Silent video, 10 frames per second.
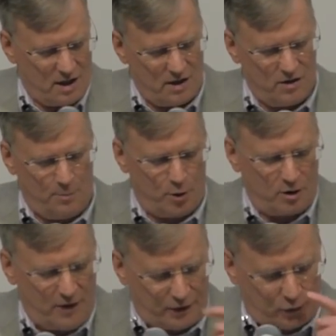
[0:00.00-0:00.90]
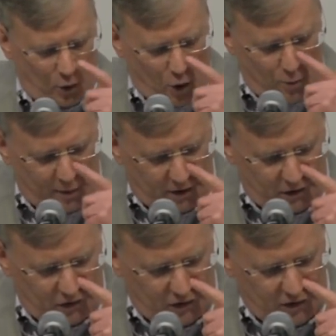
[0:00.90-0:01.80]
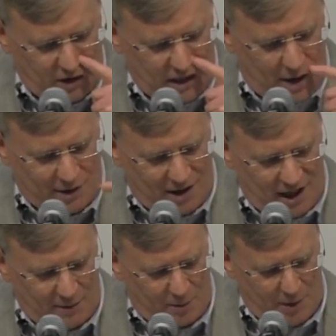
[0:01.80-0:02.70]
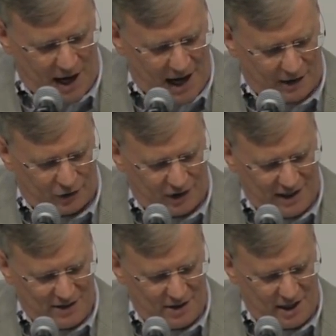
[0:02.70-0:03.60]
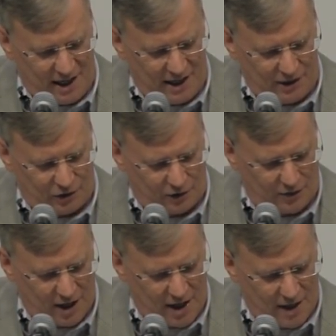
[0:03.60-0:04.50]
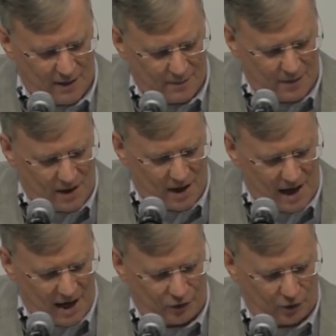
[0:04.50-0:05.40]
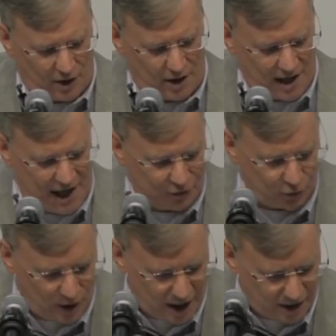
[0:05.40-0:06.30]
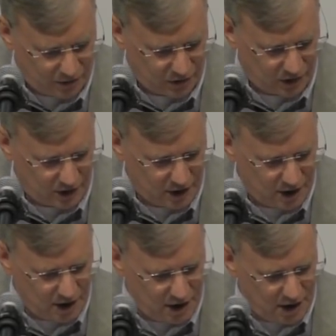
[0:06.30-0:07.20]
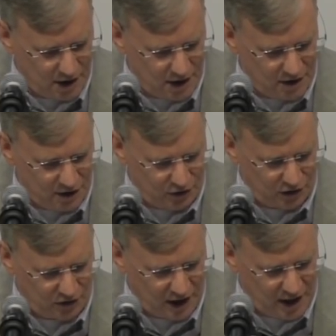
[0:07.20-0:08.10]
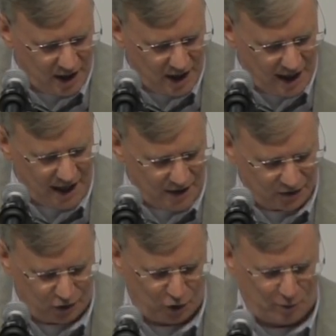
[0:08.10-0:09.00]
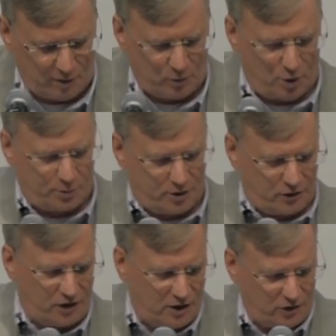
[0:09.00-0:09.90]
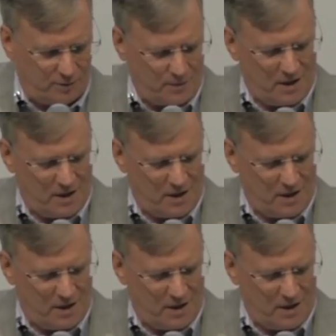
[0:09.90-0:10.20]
The book of Esther opens, "Now it came to pass in the days of Ahasuerus," this is, wrong pronunciation.